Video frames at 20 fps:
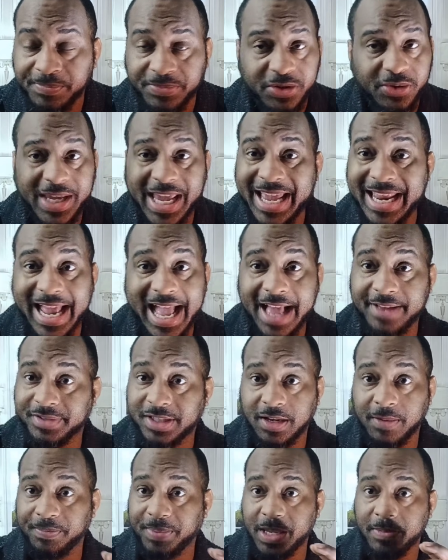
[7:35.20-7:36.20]
You can't have
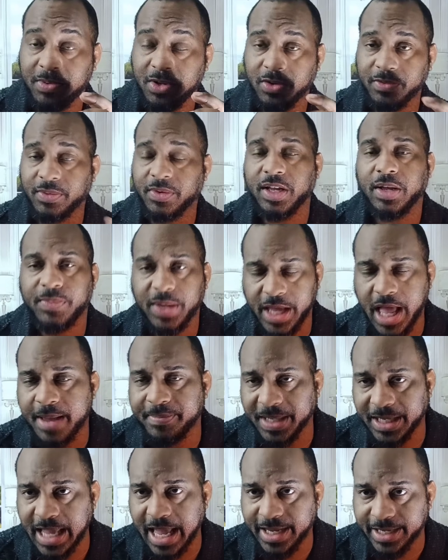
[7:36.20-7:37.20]
some people, well, I
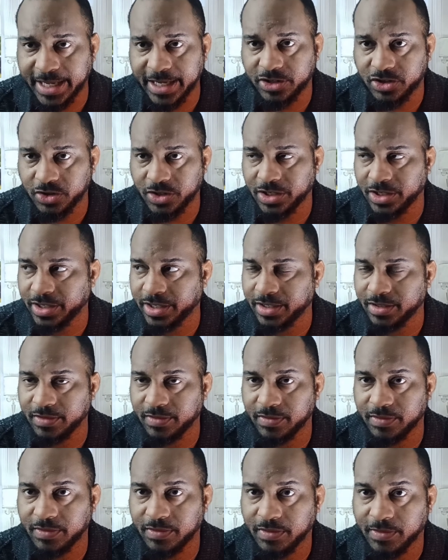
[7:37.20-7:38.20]
mean, I guess you could